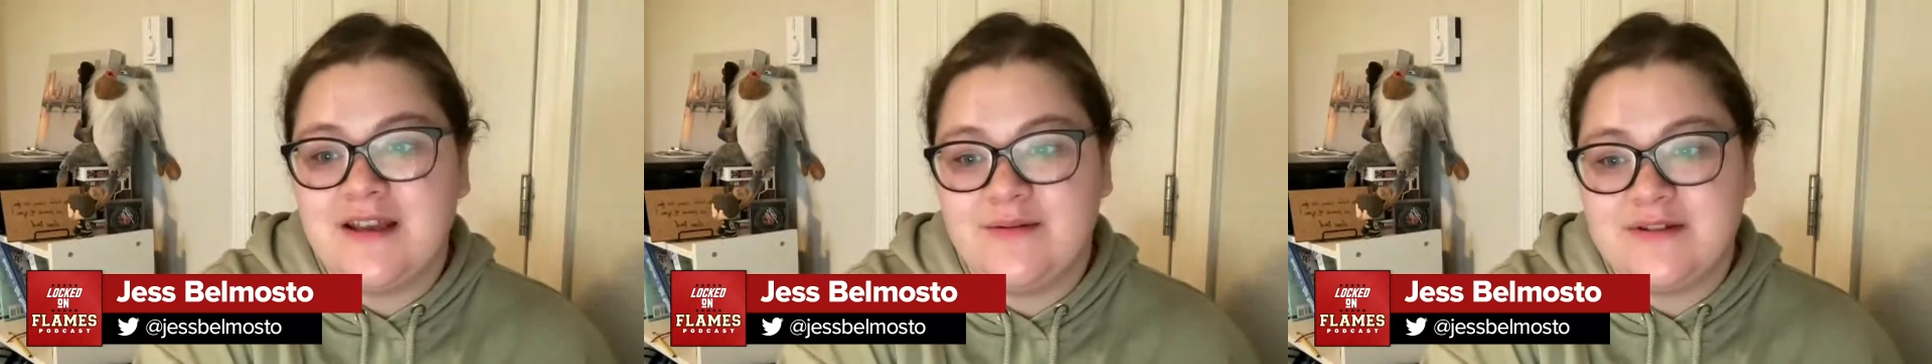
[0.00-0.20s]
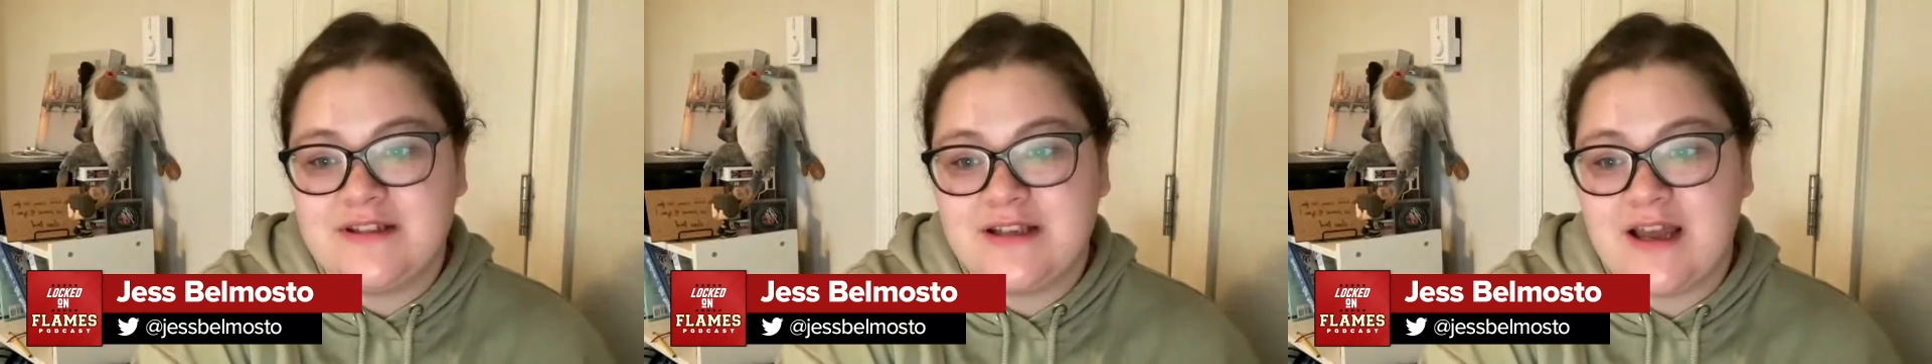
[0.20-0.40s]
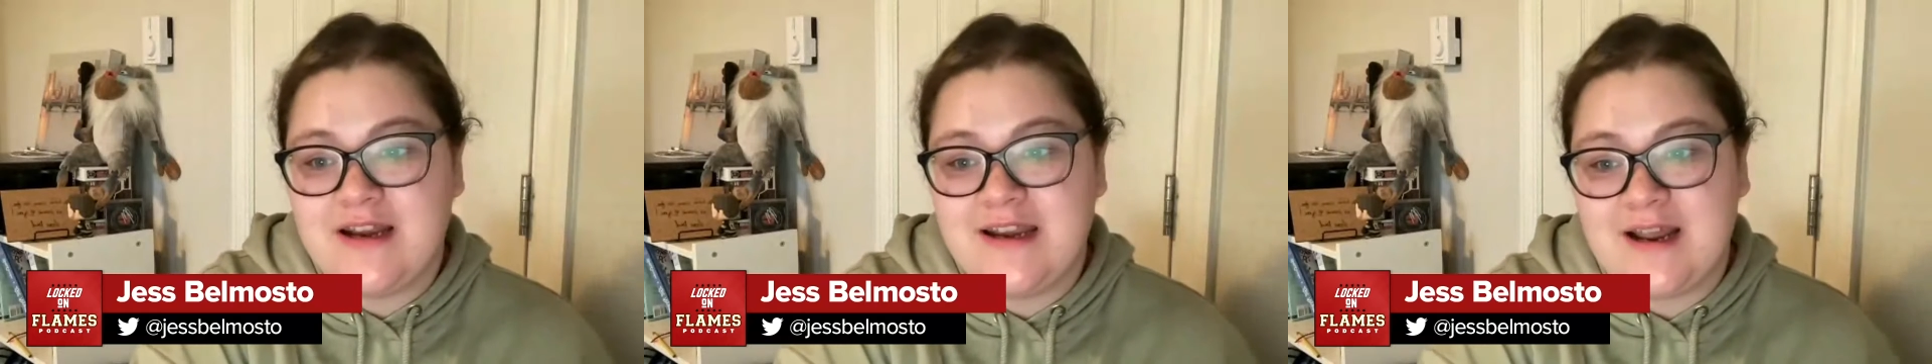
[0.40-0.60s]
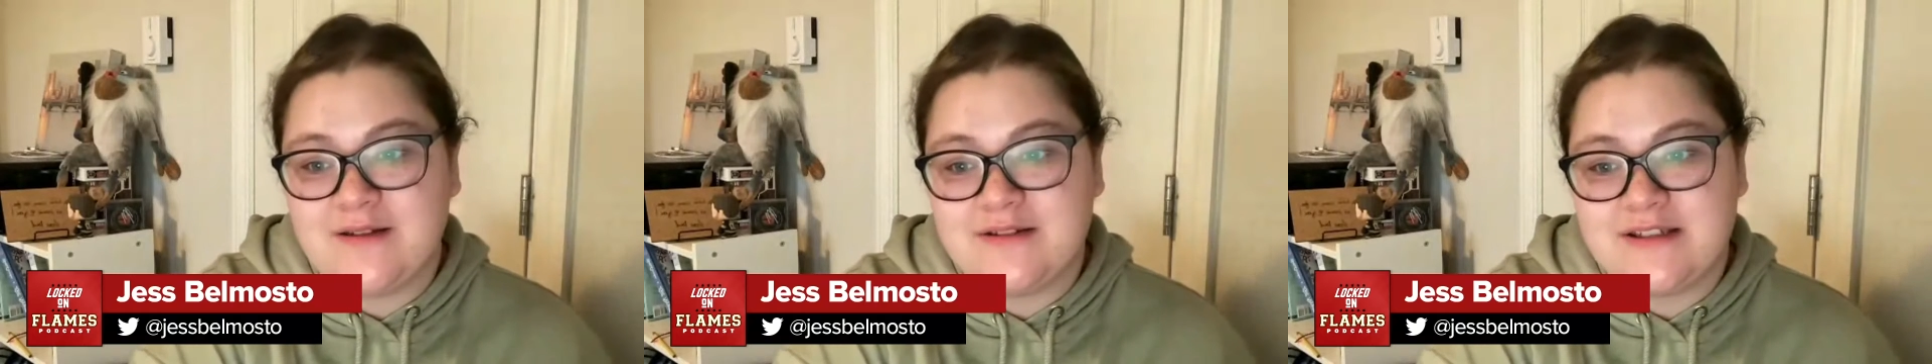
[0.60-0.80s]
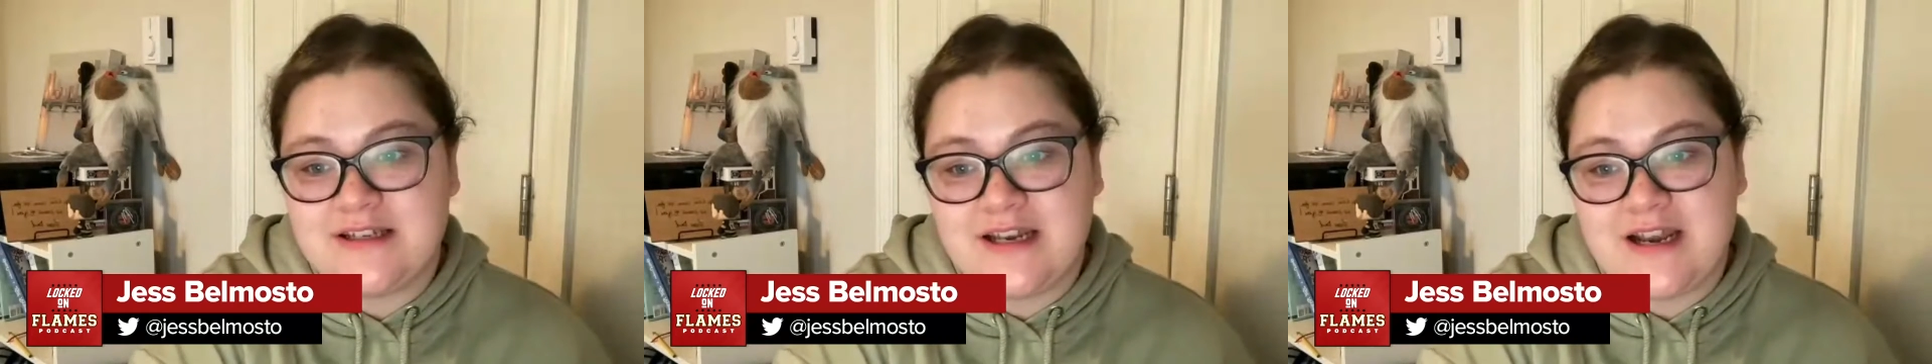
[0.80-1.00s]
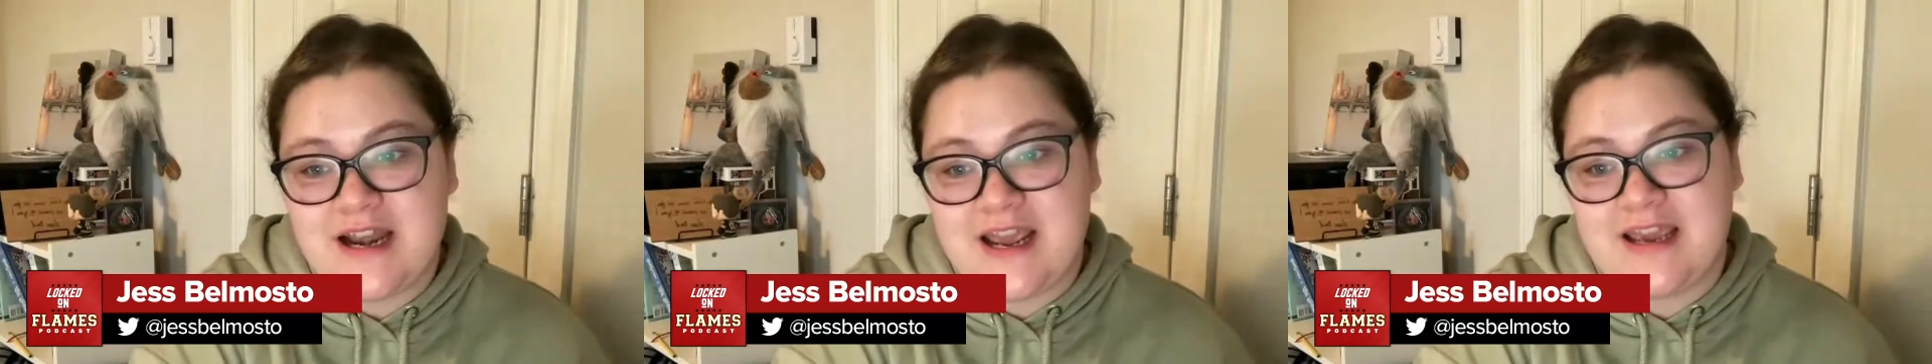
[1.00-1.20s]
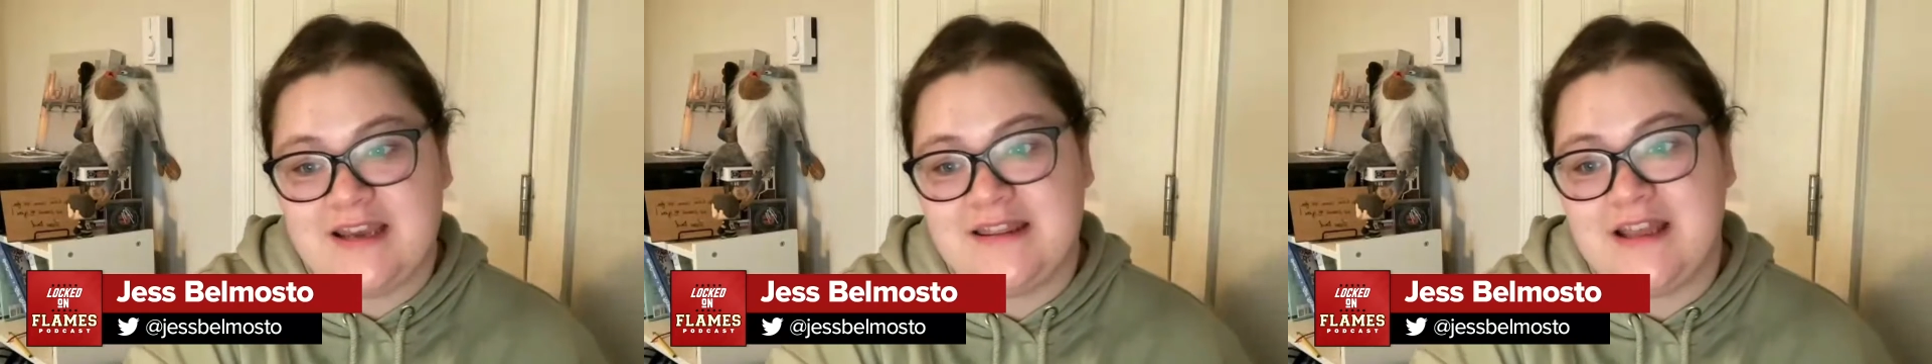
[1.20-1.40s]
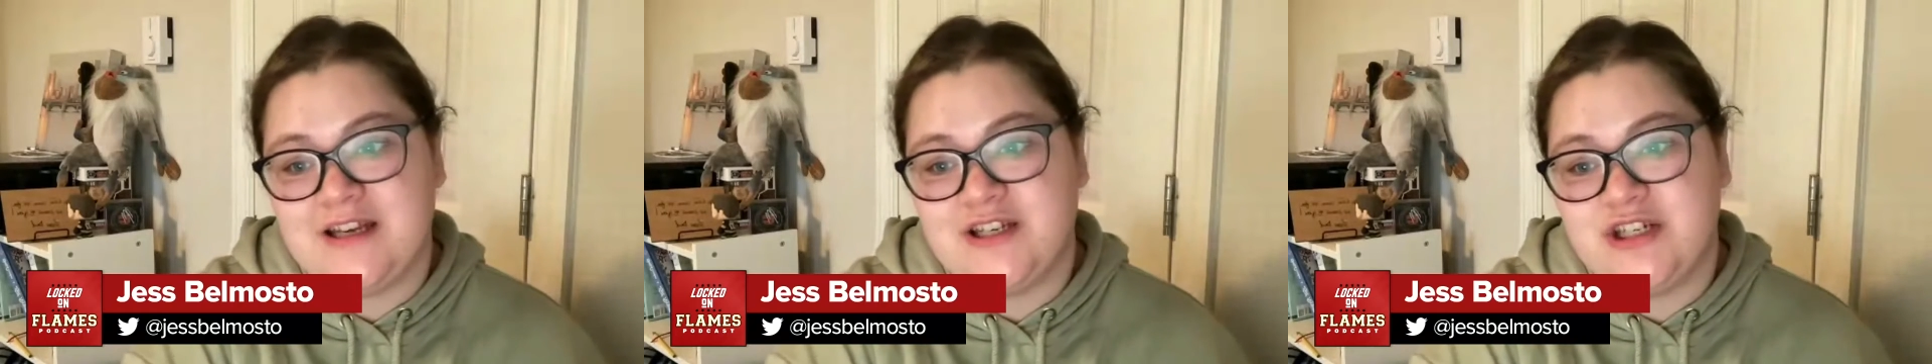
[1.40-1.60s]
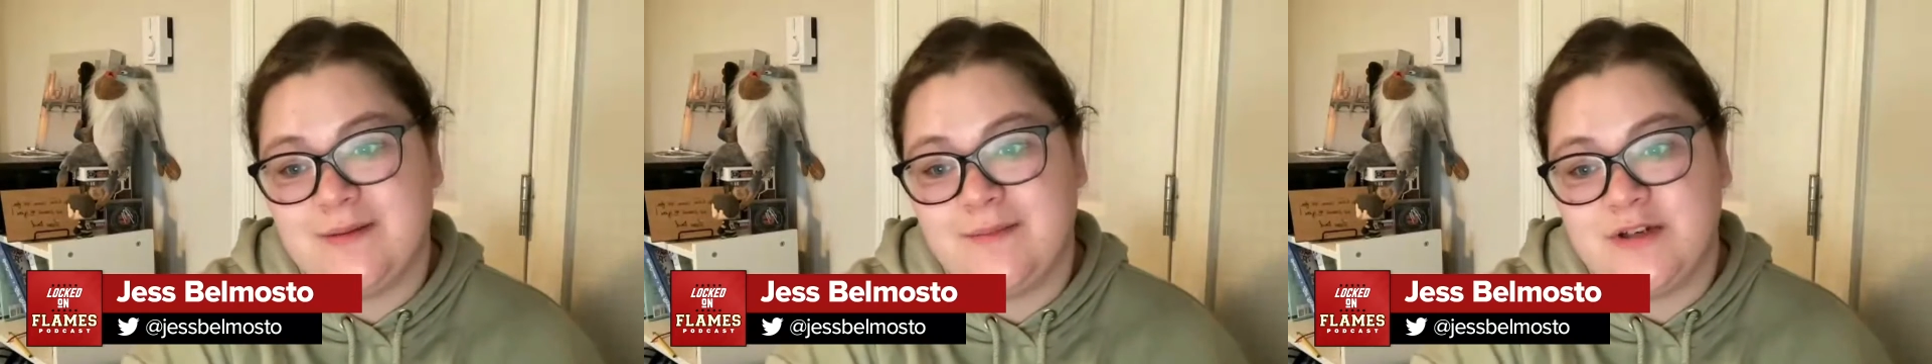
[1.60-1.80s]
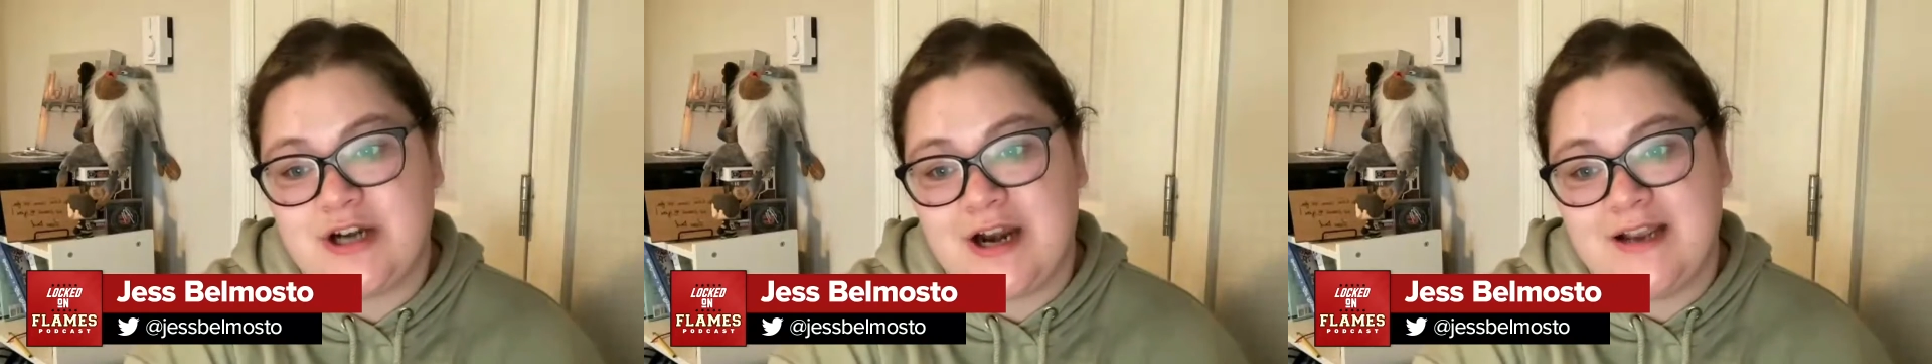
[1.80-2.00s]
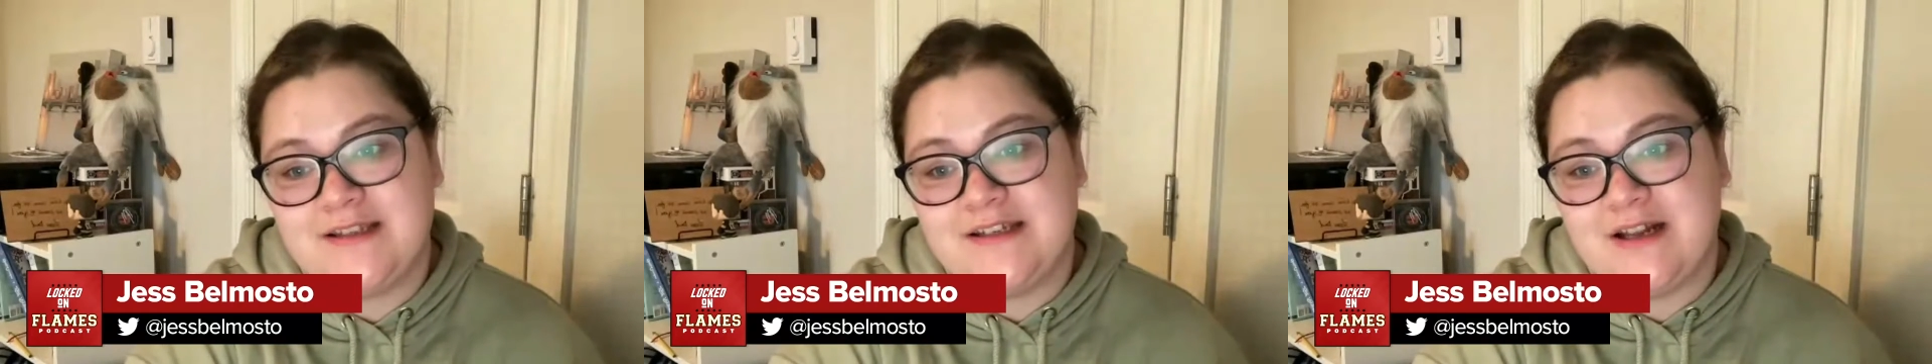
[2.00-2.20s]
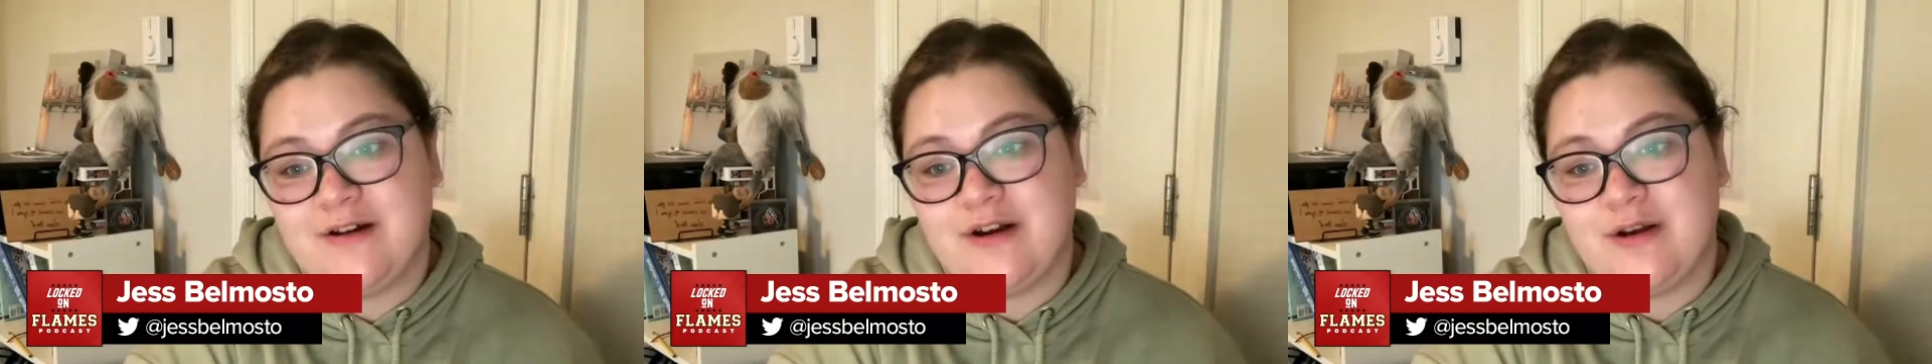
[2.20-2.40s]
It was announced today that Jamie Drysdale